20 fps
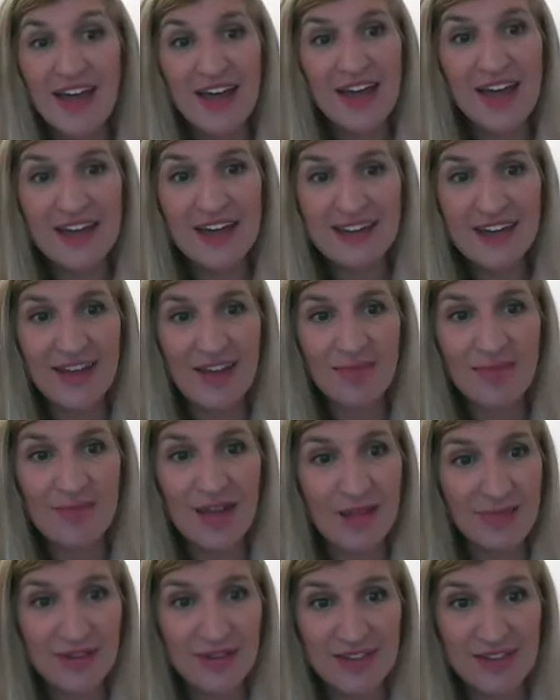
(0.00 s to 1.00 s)
and
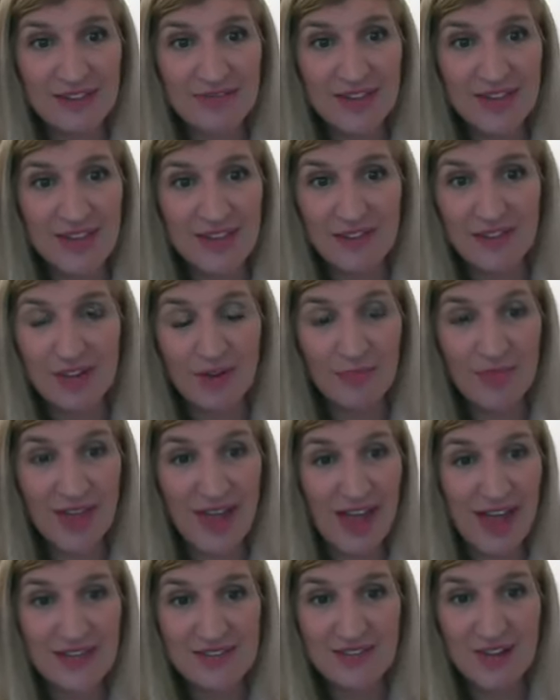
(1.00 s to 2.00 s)
I believe that
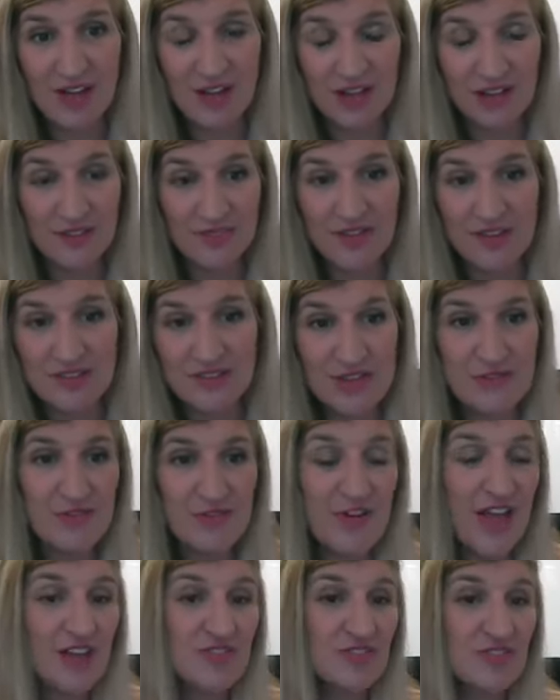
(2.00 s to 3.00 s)
Colombia has all of its
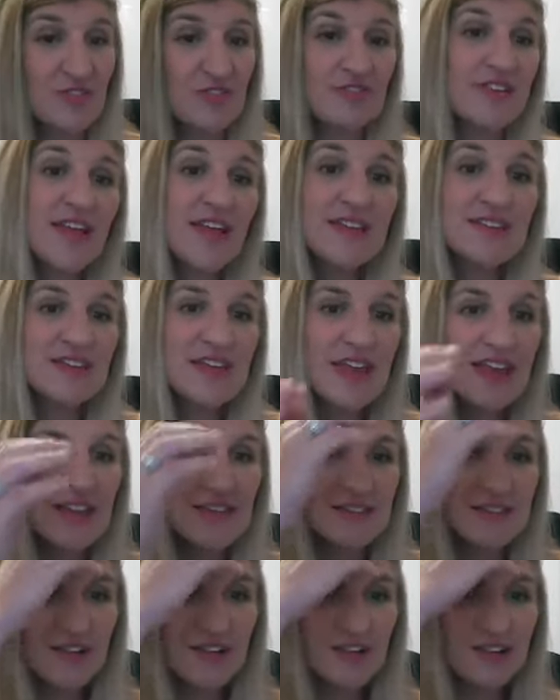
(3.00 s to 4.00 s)
international flights
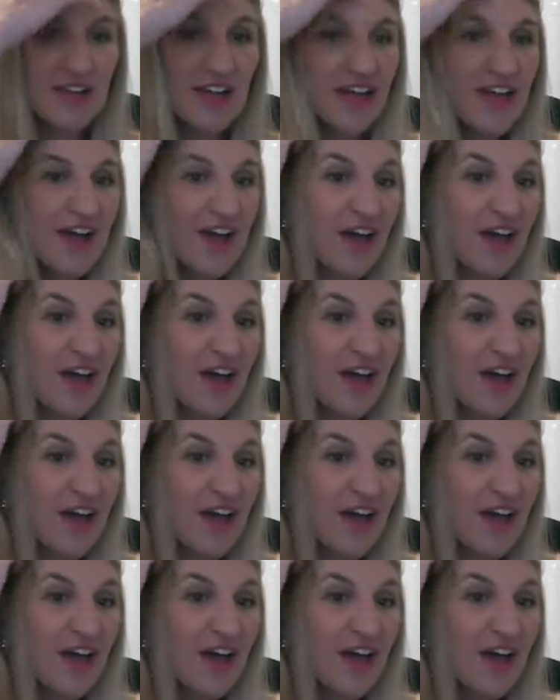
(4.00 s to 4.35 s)
canceled.